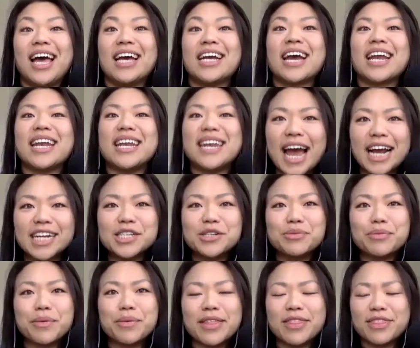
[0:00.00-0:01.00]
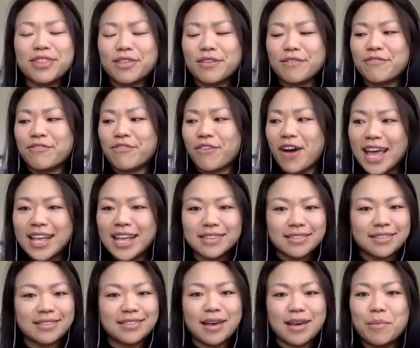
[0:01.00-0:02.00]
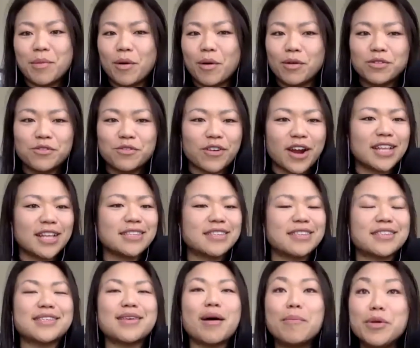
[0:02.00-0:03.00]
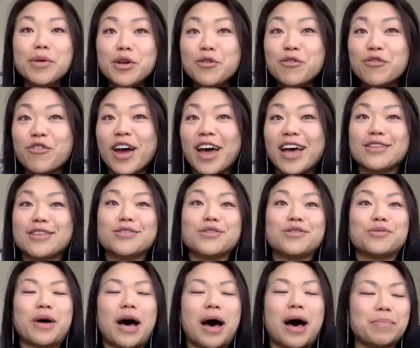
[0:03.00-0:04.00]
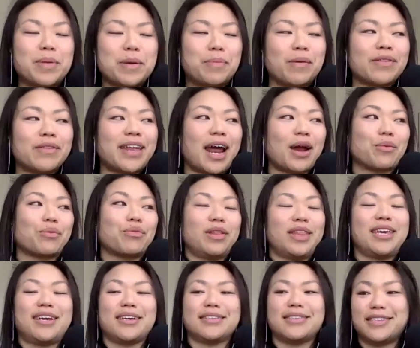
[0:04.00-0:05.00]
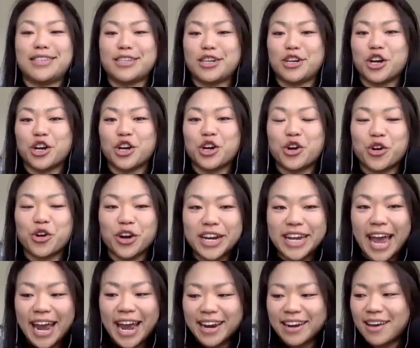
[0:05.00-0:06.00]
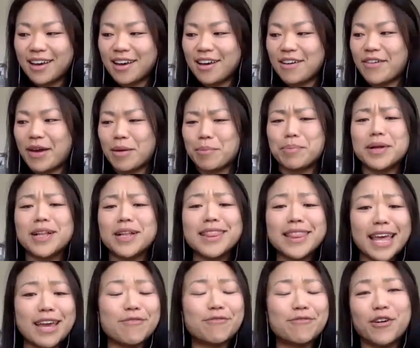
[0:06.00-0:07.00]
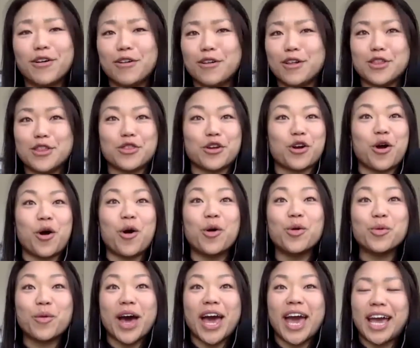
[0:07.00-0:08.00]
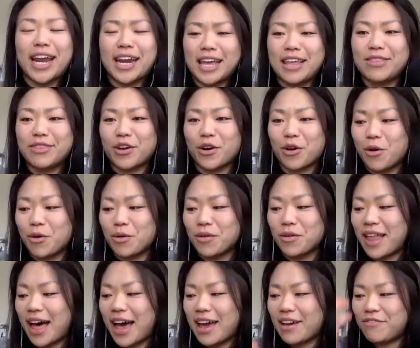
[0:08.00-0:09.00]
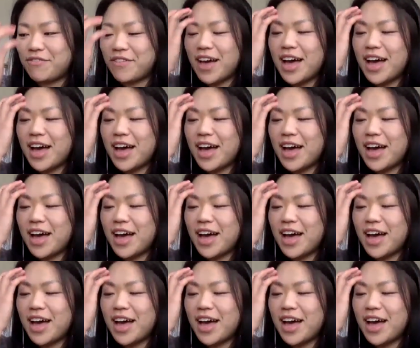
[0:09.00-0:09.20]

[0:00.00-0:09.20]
connect with friends, some old friends, some new friends, people that I really consider creative and playful in their own way and in their own life.